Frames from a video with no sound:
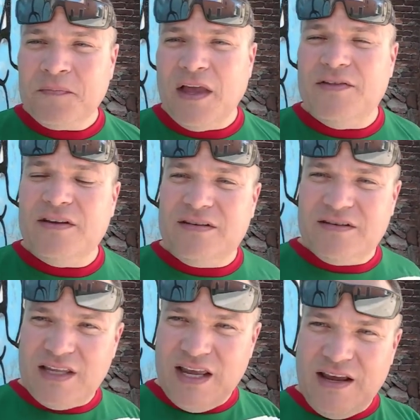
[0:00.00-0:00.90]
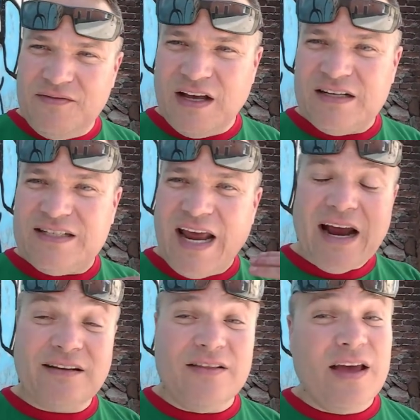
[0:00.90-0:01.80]
And these thieves
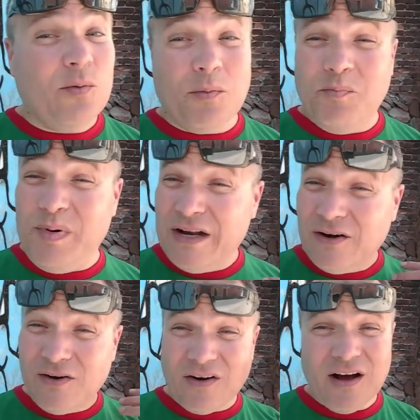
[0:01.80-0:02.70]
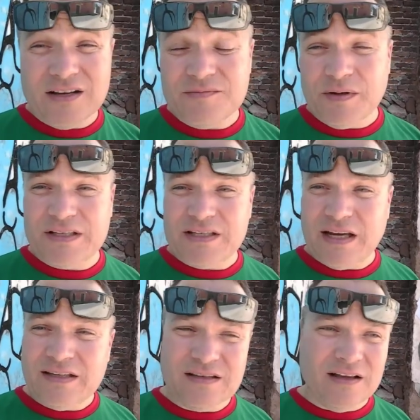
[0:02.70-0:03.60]
attacked, they were beating her husband
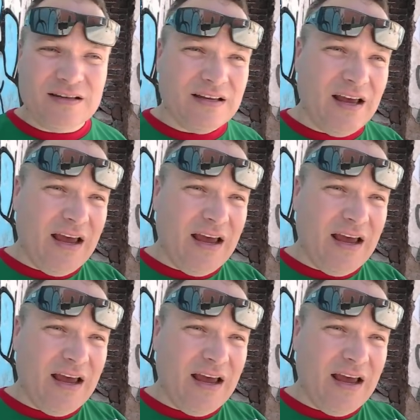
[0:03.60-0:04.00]
senseless.